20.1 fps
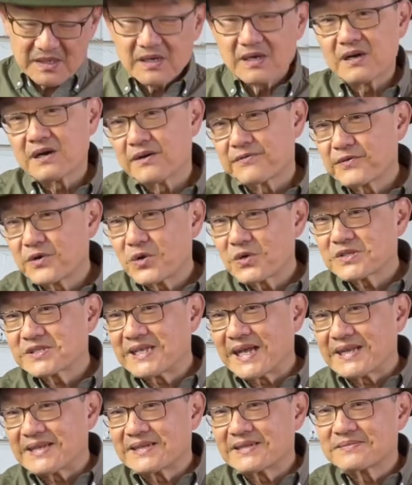Of course,
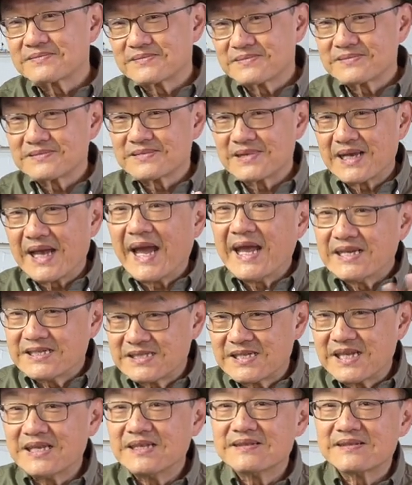that
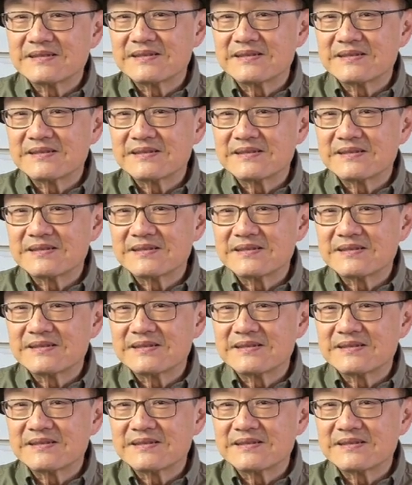18th,